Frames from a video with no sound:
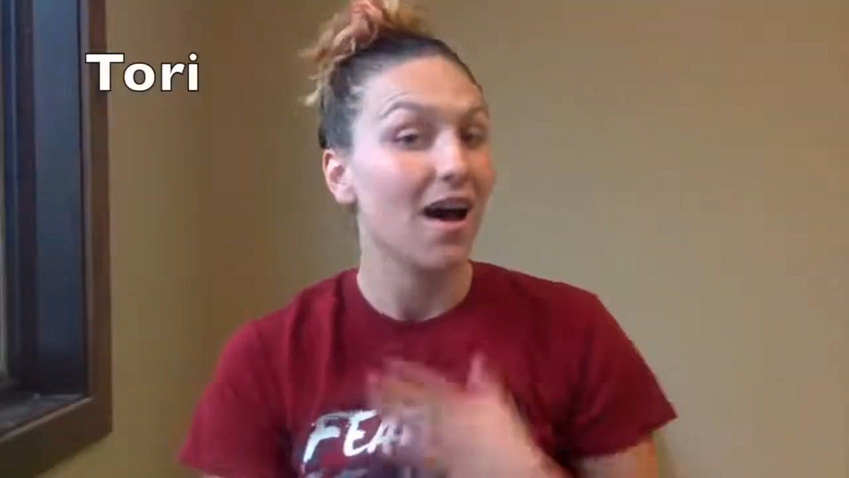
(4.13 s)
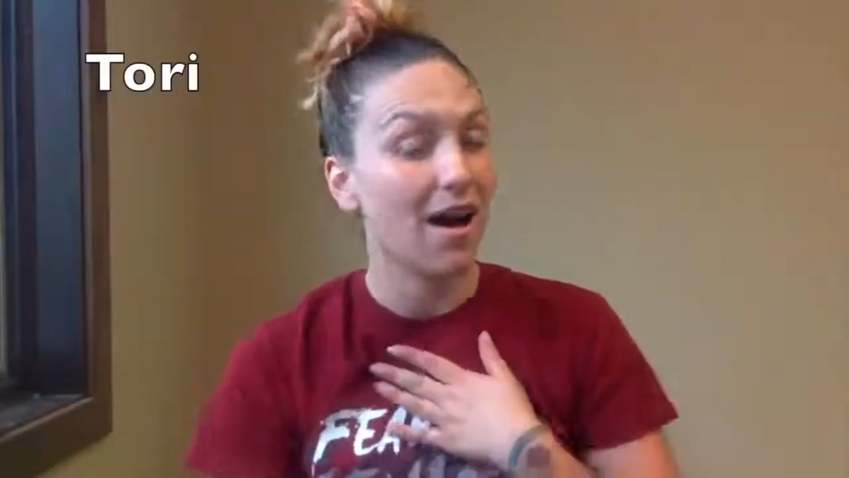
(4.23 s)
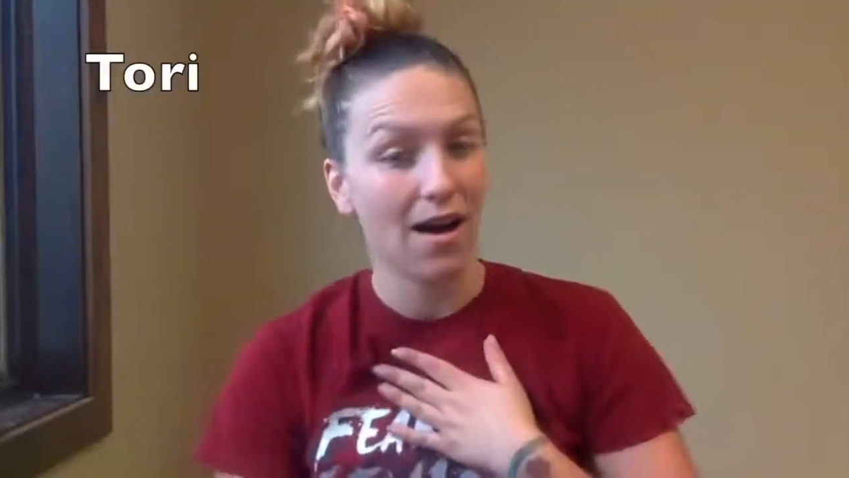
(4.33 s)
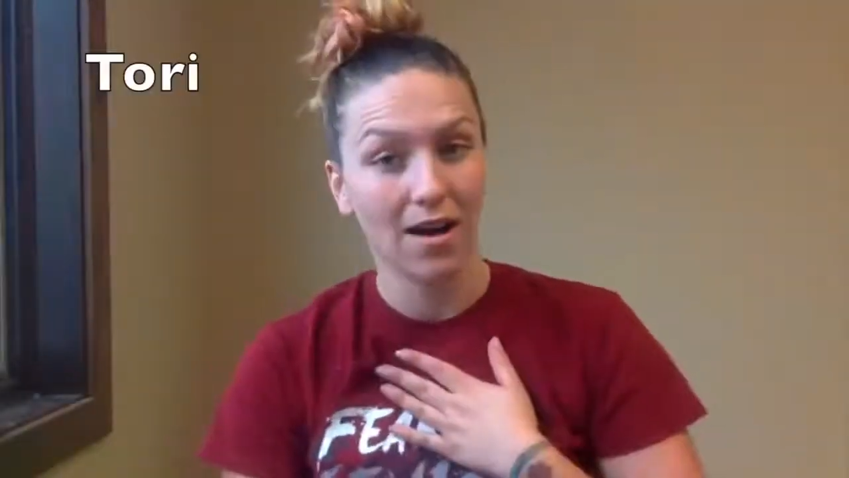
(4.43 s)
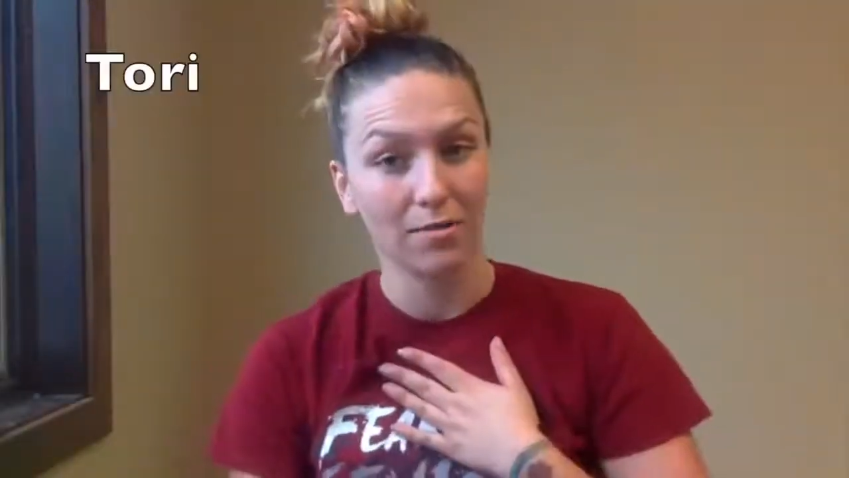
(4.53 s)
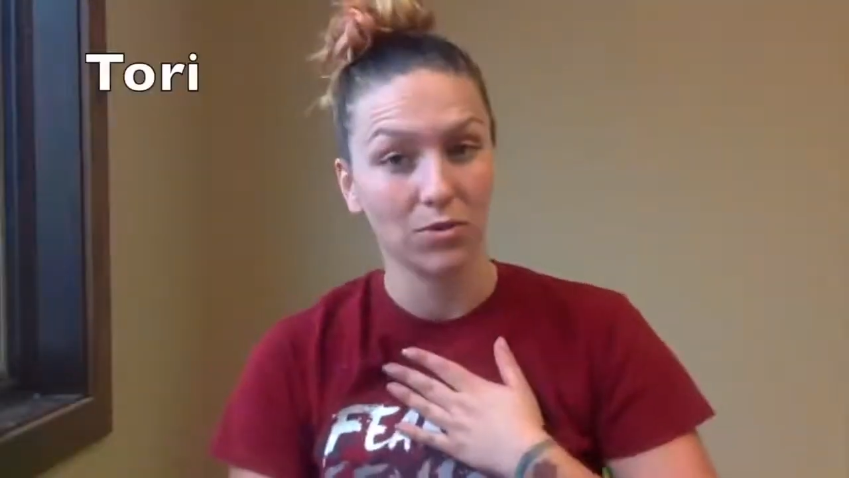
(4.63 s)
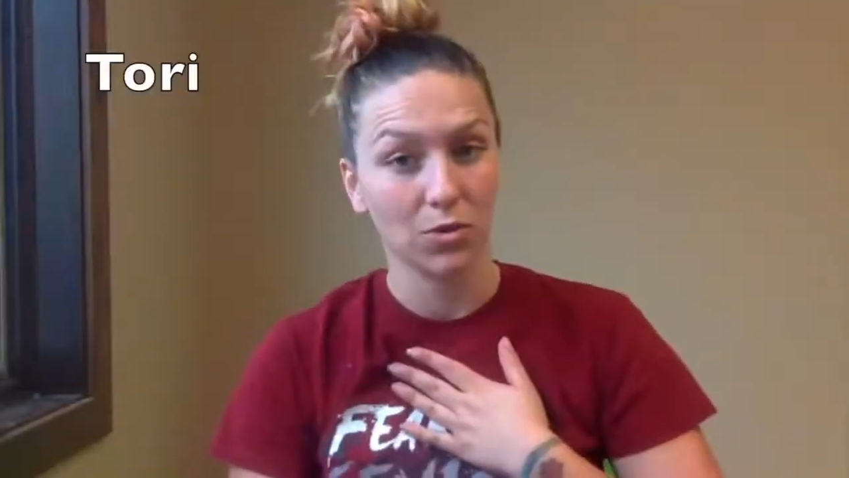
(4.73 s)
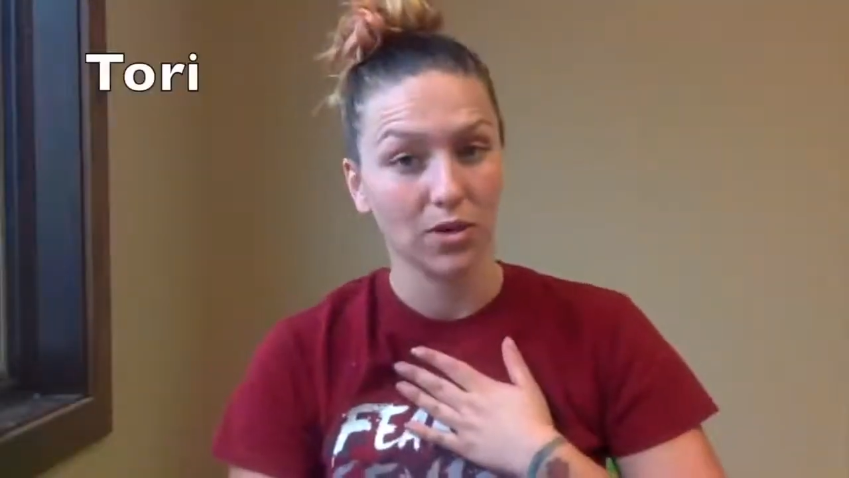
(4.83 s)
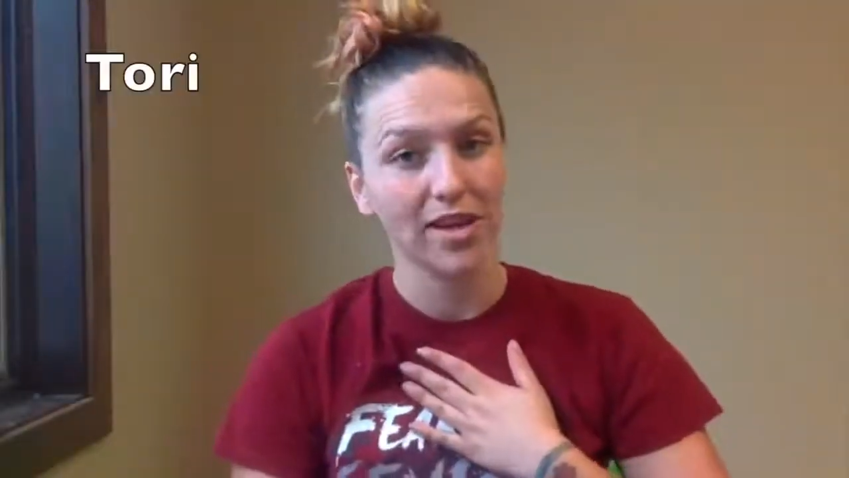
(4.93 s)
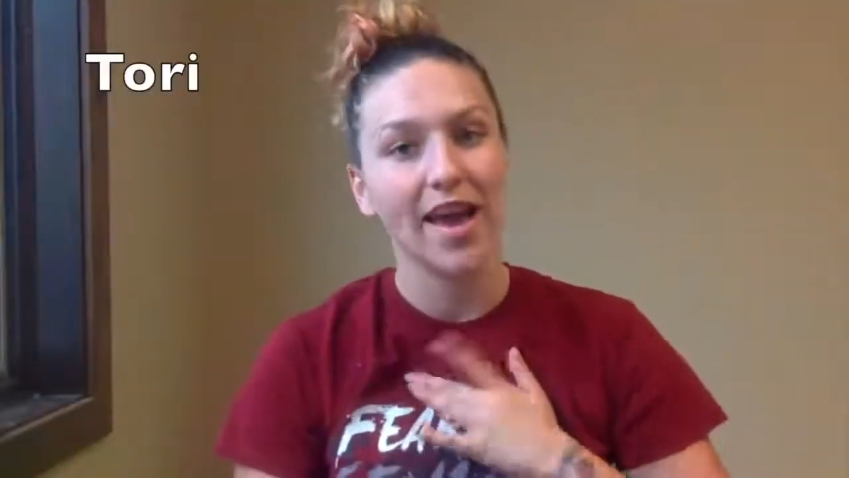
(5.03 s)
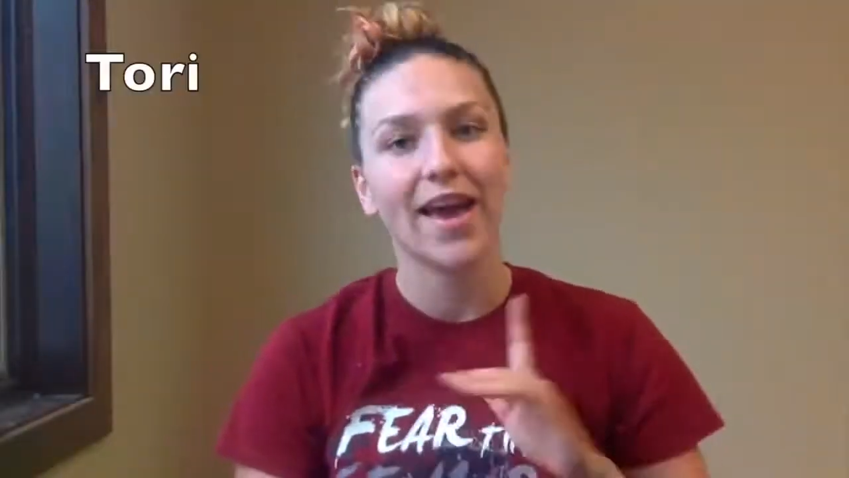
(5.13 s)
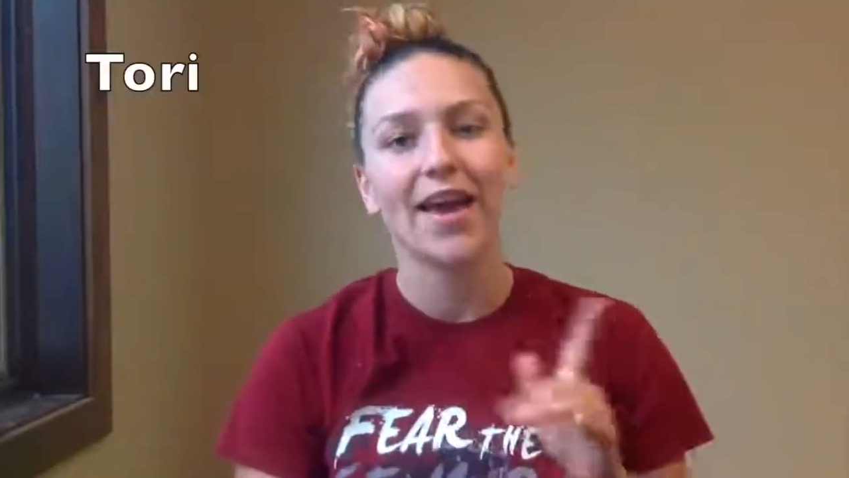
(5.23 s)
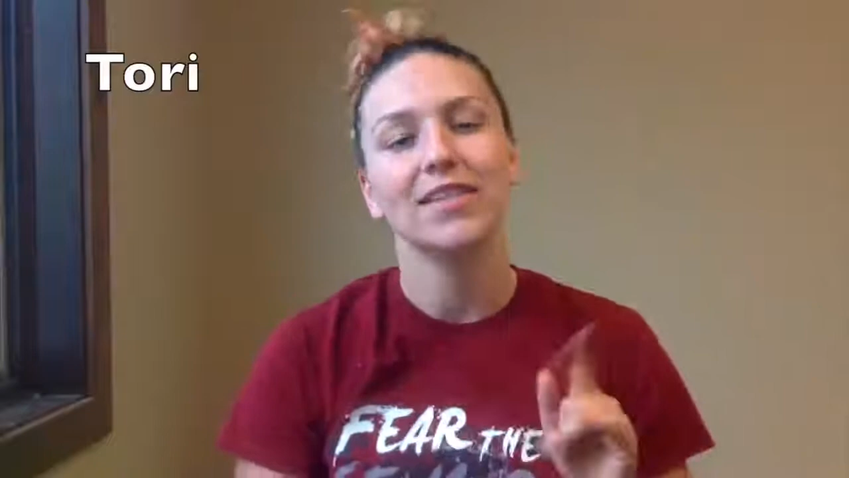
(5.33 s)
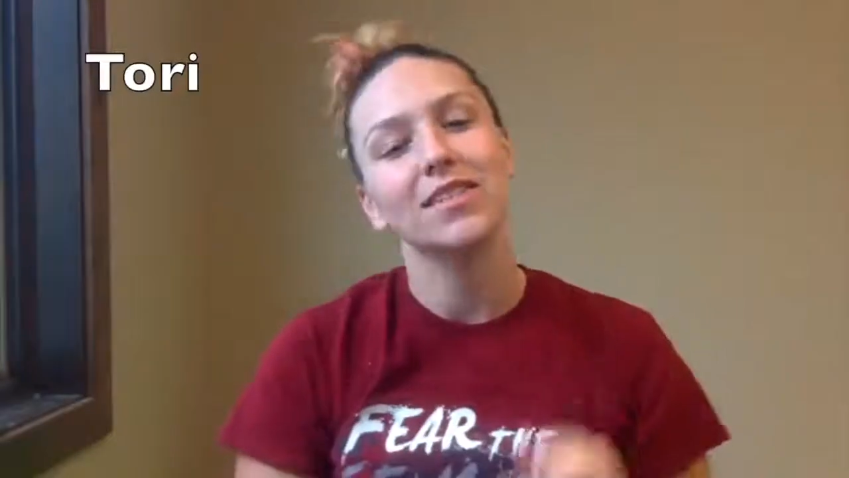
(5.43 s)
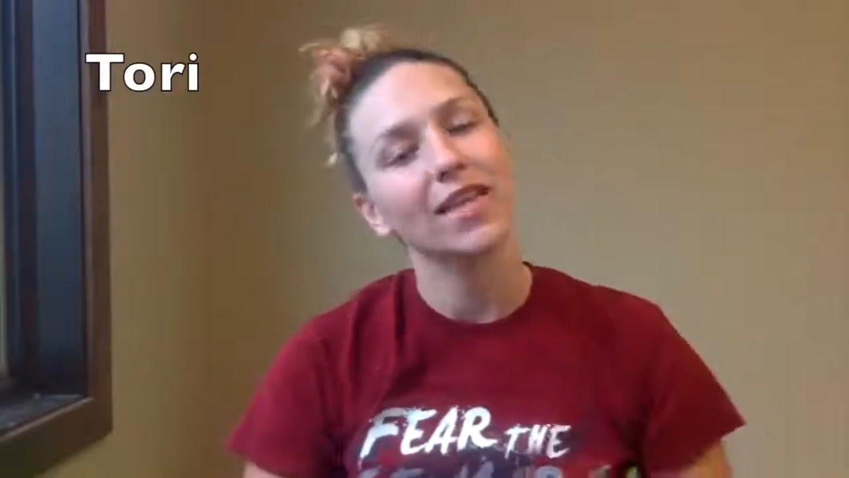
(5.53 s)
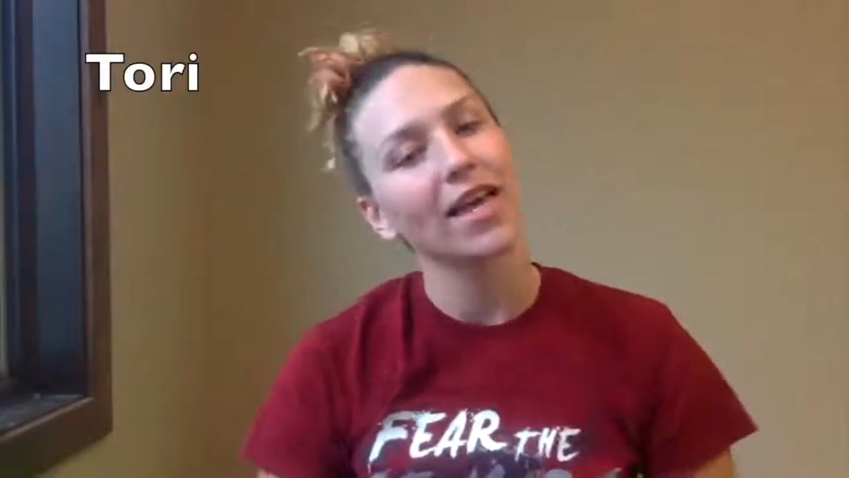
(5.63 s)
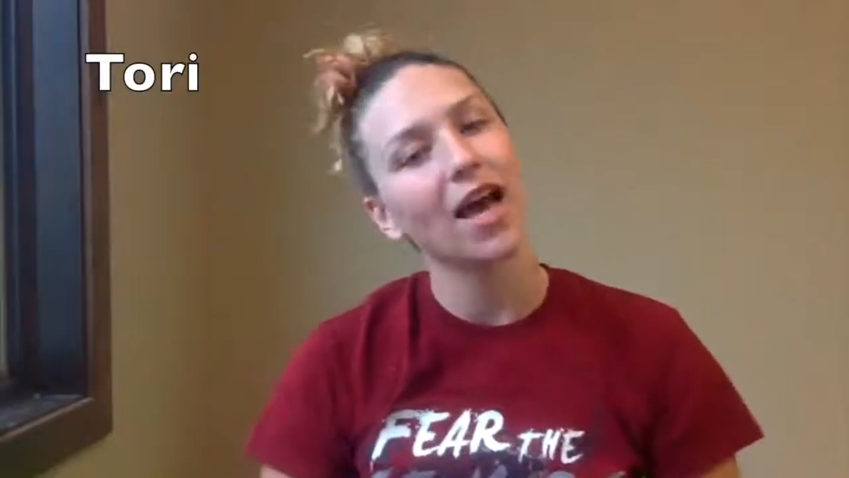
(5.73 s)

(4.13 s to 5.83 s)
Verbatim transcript: I'm Tori, and today